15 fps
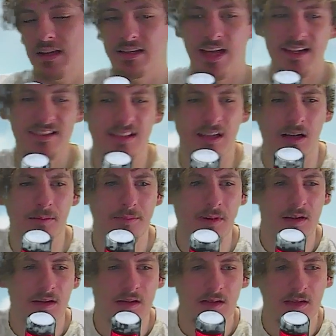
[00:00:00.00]
Next up,
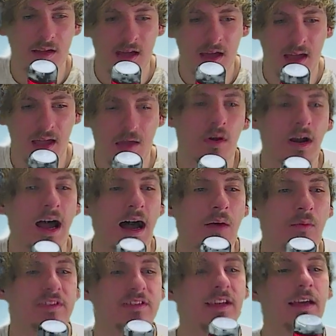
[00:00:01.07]
and what I
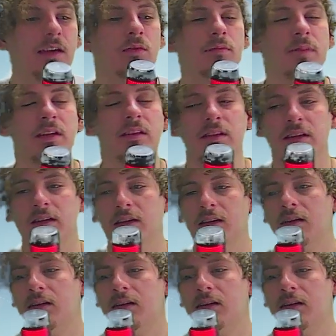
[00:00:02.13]
would say would be the